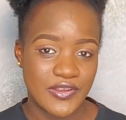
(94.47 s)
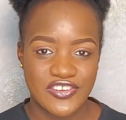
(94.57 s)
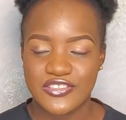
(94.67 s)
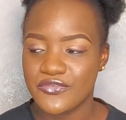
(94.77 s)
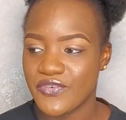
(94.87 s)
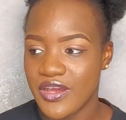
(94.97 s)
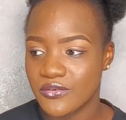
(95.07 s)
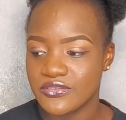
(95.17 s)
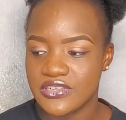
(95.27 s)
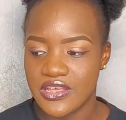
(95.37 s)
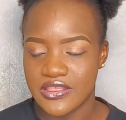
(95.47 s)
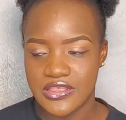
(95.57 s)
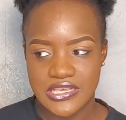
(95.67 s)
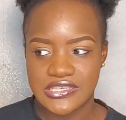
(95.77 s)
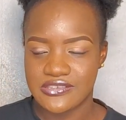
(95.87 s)
I just found
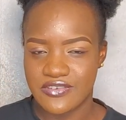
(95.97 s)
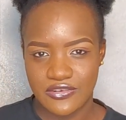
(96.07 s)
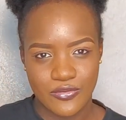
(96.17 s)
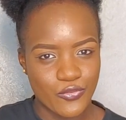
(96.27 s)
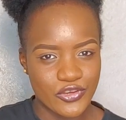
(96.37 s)
this random